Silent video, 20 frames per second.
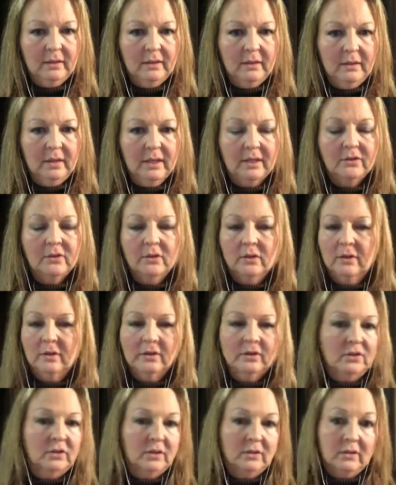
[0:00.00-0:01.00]
And so they'll
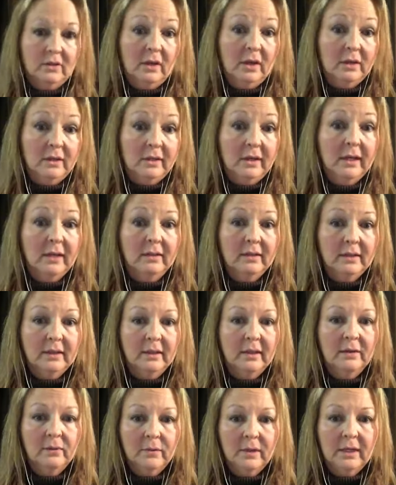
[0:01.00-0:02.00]
just not tell
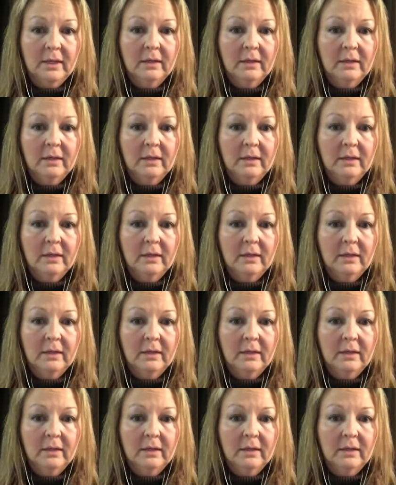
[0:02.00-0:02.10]
anyone.